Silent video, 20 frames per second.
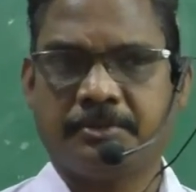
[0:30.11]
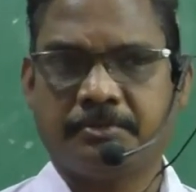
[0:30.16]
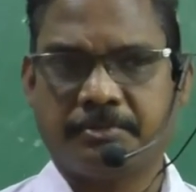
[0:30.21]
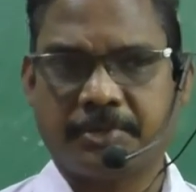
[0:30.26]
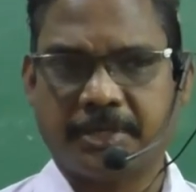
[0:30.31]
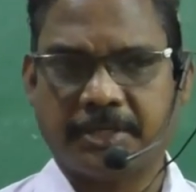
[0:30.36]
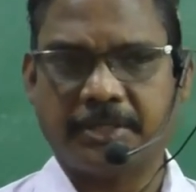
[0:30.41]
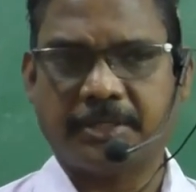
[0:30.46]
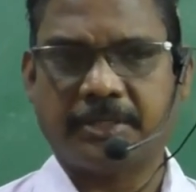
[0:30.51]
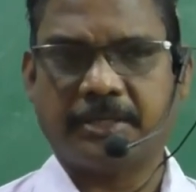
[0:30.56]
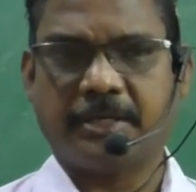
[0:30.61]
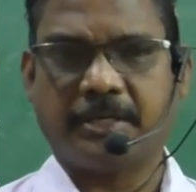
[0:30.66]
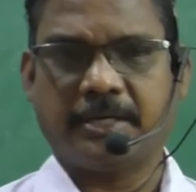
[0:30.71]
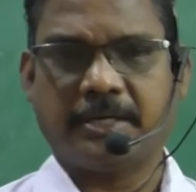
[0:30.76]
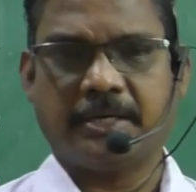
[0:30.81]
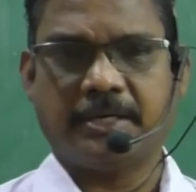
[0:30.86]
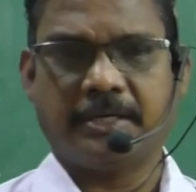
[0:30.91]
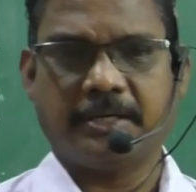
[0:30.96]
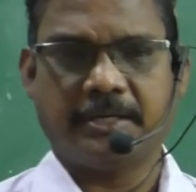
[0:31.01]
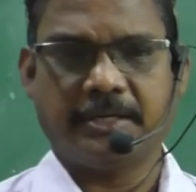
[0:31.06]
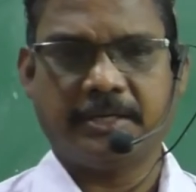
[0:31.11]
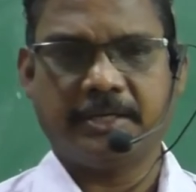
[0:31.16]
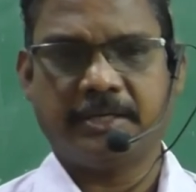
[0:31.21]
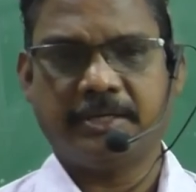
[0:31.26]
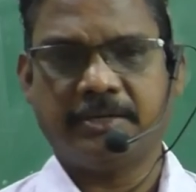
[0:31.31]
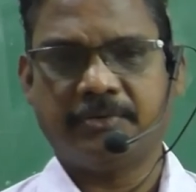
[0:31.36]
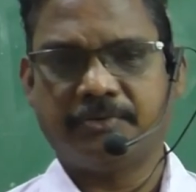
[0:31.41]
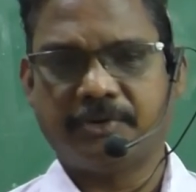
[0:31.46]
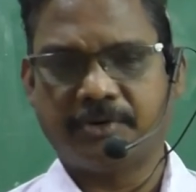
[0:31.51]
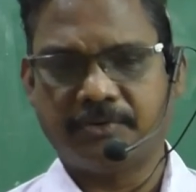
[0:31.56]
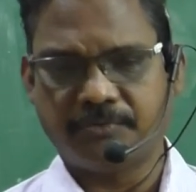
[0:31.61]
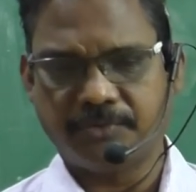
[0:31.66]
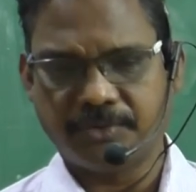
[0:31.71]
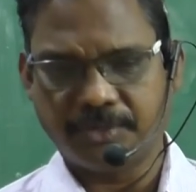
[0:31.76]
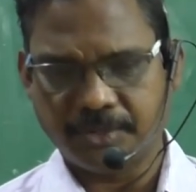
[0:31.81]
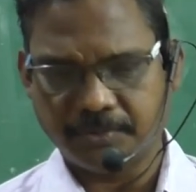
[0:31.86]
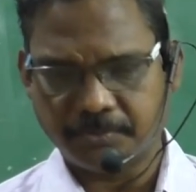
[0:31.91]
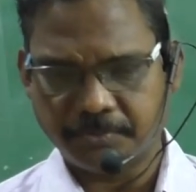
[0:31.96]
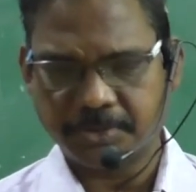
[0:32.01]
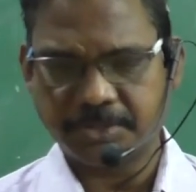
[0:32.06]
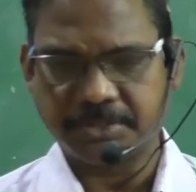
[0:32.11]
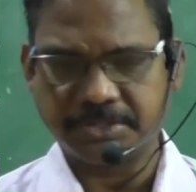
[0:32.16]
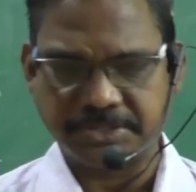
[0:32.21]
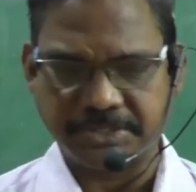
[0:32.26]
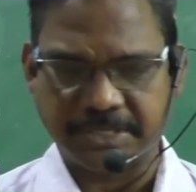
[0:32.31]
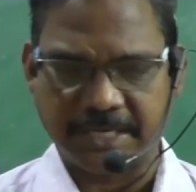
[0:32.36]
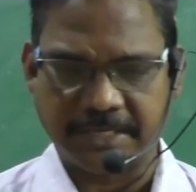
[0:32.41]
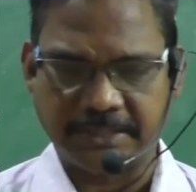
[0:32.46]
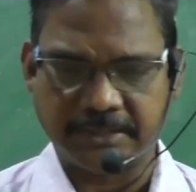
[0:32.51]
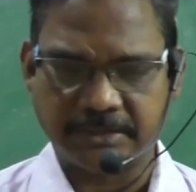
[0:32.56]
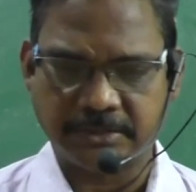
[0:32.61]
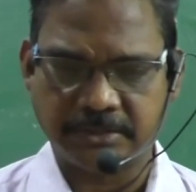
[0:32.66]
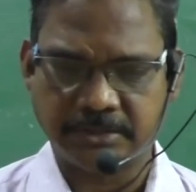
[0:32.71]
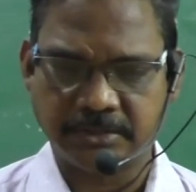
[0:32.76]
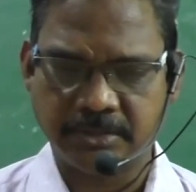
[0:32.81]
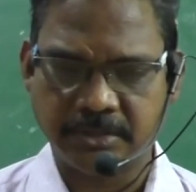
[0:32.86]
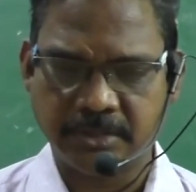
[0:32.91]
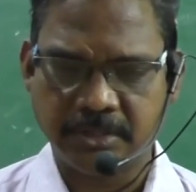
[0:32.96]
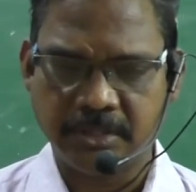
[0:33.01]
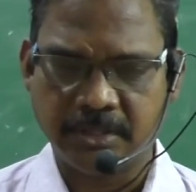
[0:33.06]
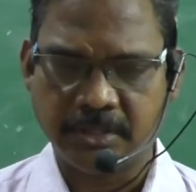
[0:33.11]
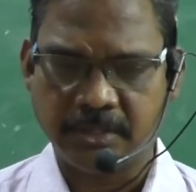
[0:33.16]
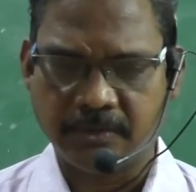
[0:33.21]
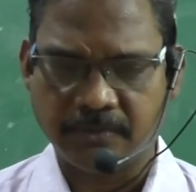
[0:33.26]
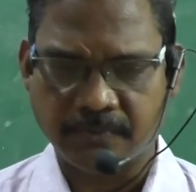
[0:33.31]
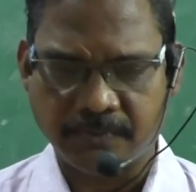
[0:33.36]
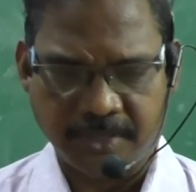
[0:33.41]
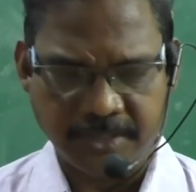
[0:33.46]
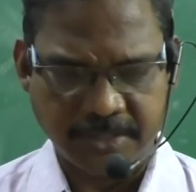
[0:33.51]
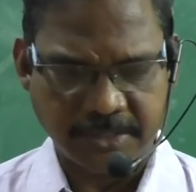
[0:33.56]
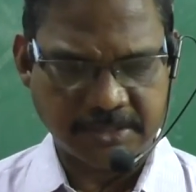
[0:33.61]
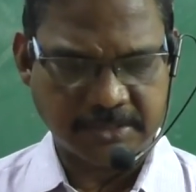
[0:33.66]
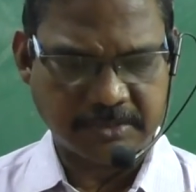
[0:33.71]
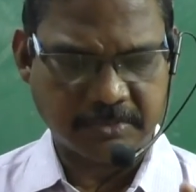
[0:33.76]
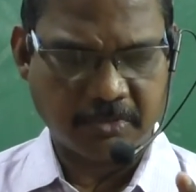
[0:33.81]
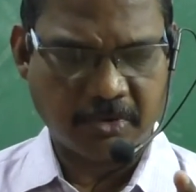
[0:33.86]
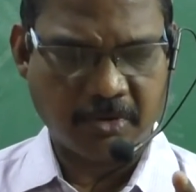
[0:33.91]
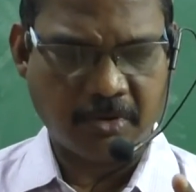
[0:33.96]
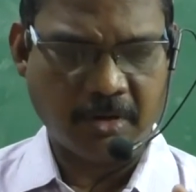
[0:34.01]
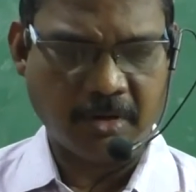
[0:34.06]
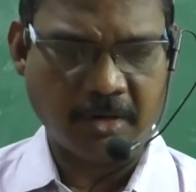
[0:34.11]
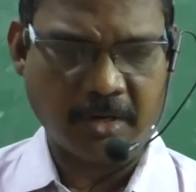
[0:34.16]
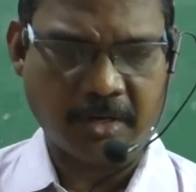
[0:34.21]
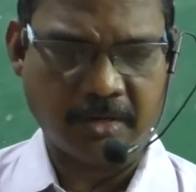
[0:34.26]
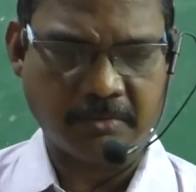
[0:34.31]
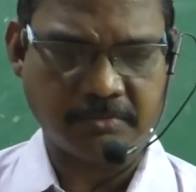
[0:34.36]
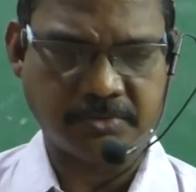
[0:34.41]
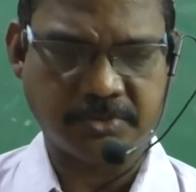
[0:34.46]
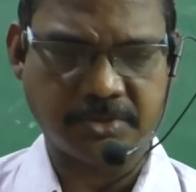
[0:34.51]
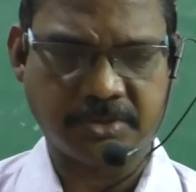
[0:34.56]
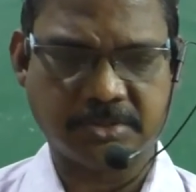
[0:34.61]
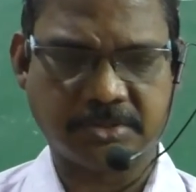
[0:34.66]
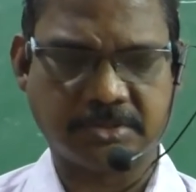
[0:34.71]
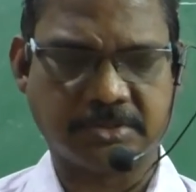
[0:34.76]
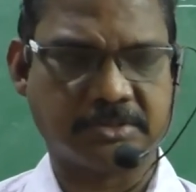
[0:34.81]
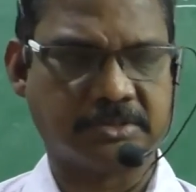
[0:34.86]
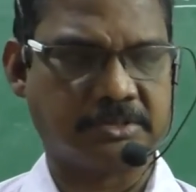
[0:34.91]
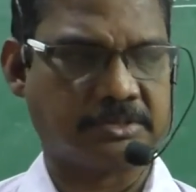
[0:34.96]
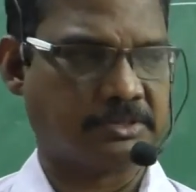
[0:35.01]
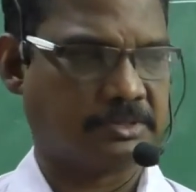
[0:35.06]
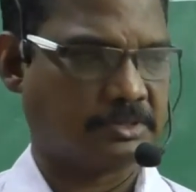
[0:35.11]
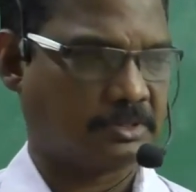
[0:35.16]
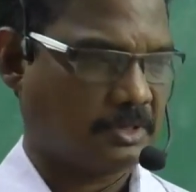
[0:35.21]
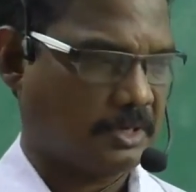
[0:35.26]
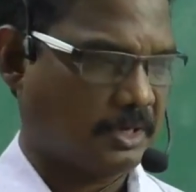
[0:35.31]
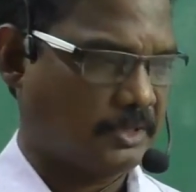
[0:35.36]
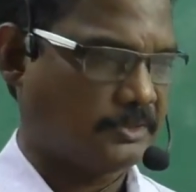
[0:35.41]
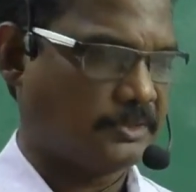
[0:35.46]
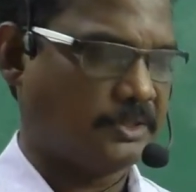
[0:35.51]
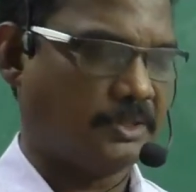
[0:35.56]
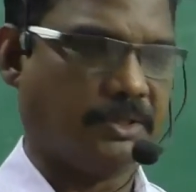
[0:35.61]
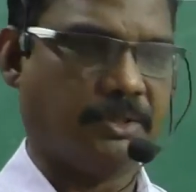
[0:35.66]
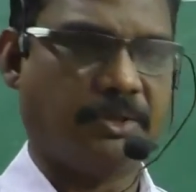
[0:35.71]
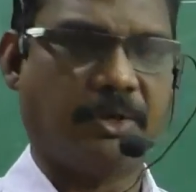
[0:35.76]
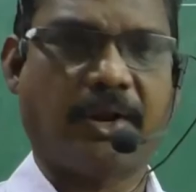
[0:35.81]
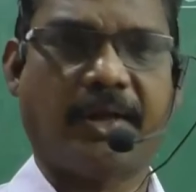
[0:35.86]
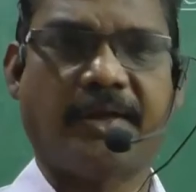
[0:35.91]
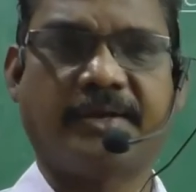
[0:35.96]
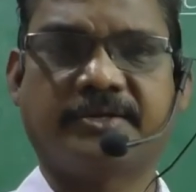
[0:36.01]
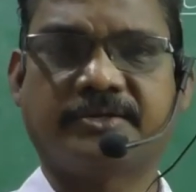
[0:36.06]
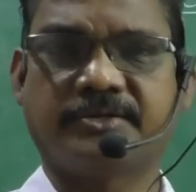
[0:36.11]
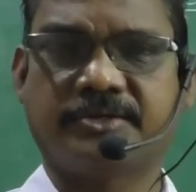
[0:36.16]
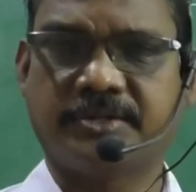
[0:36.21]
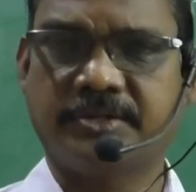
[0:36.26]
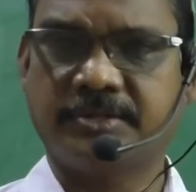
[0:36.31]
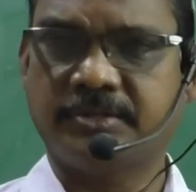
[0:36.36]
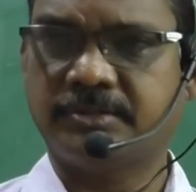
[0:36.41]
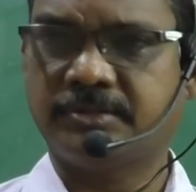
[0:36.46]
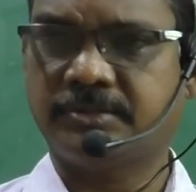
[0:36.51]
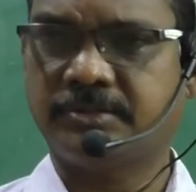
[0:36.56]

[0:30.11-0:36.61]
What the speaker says: particularly when we represent very small objects on the drawing sheet